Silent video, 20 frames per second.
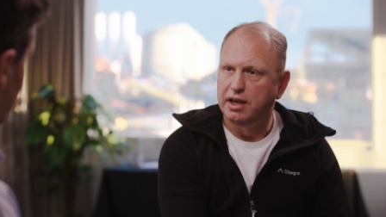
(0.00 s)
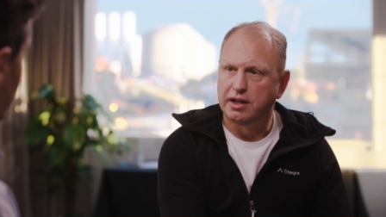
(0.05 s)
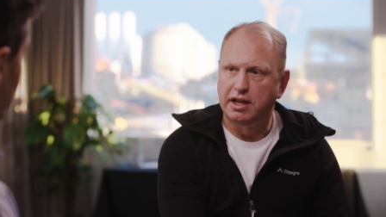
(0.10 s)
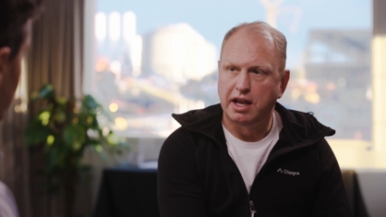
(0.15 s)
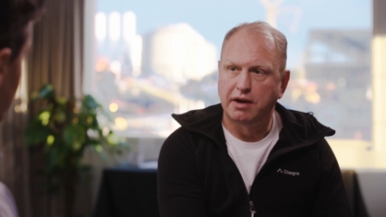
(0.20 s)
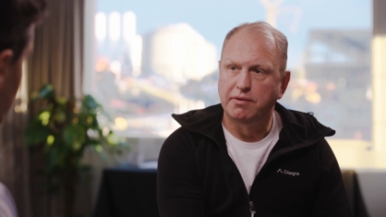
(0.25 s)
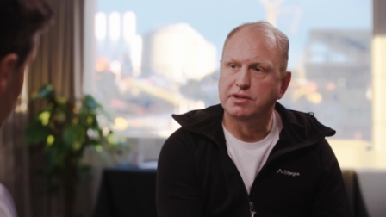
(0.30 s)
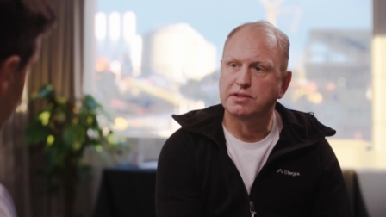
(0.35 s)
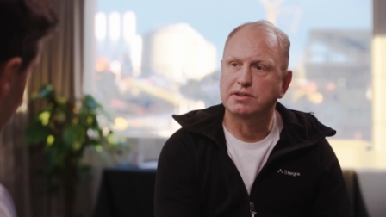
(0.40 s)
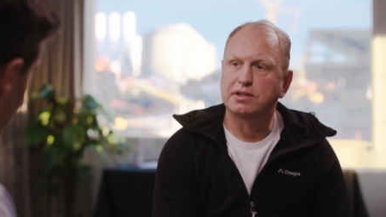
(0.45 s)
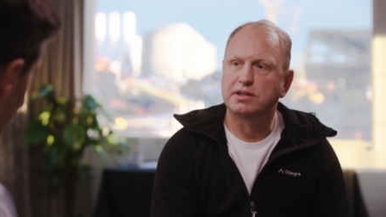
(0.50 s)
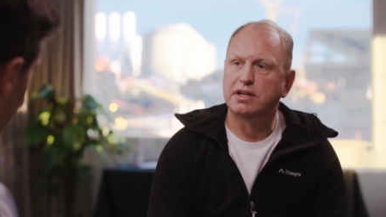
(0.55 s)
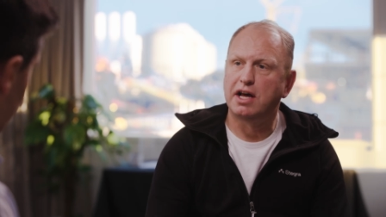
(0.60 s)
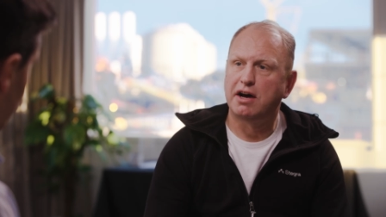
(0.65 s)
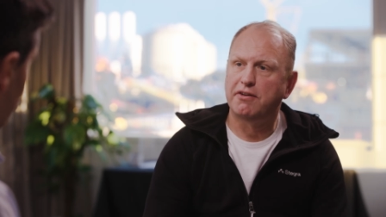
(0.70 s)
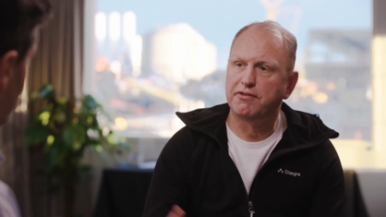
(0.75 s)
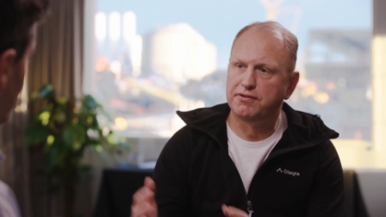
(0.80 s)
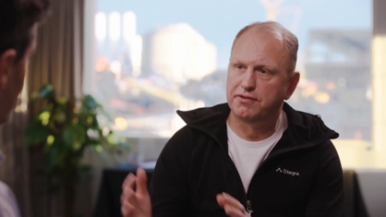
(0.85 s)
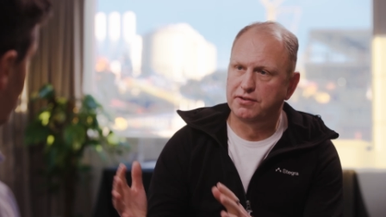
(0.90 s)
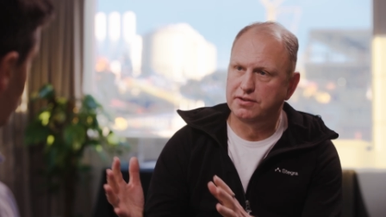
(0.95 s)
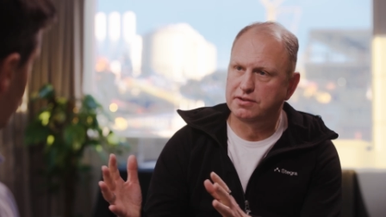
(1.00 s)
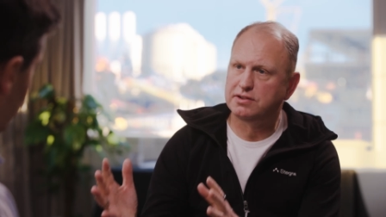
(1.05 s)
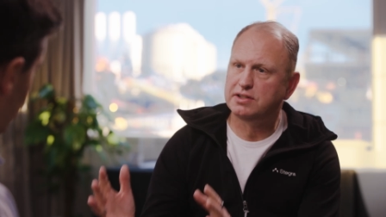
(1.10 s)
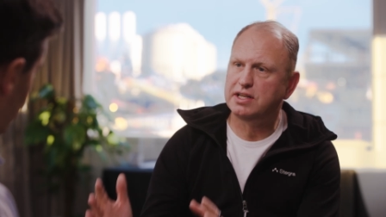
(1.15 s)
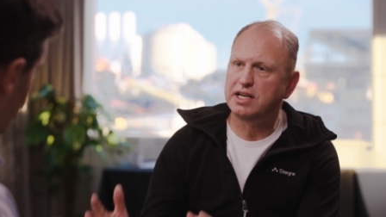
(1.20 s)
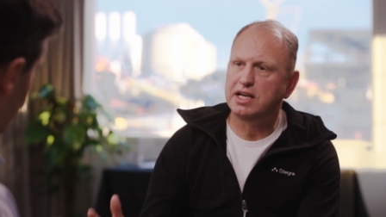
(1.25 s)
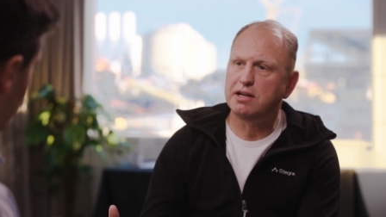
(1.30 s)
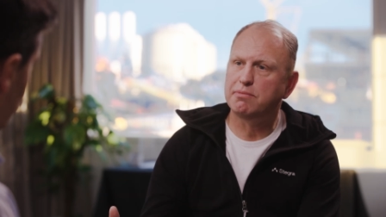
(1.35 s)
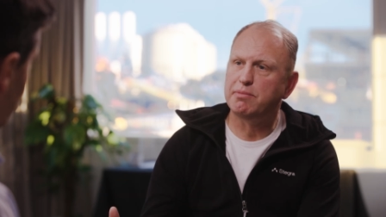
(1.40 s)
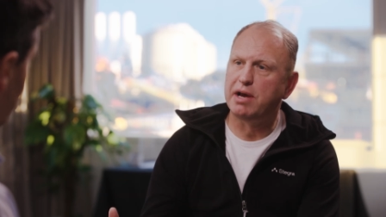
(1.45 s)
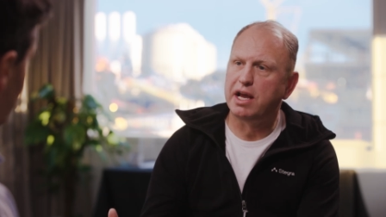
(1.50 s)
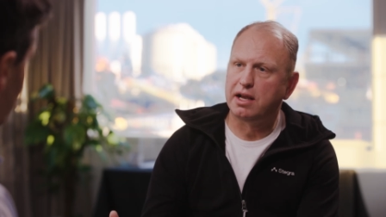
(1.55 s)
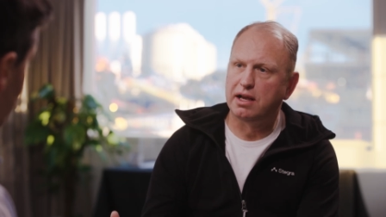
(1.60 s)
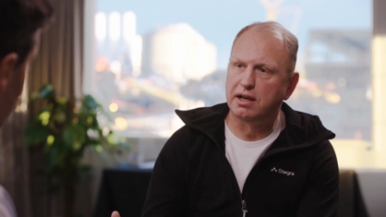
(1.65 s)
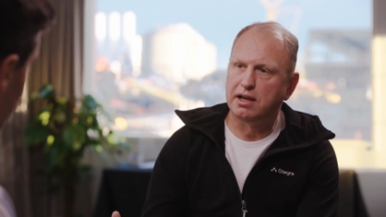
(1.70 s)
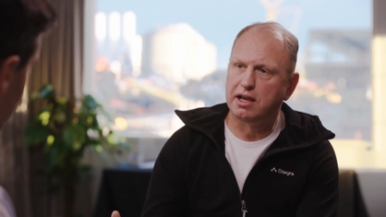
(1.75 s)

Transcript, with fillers: There is enough steelmaking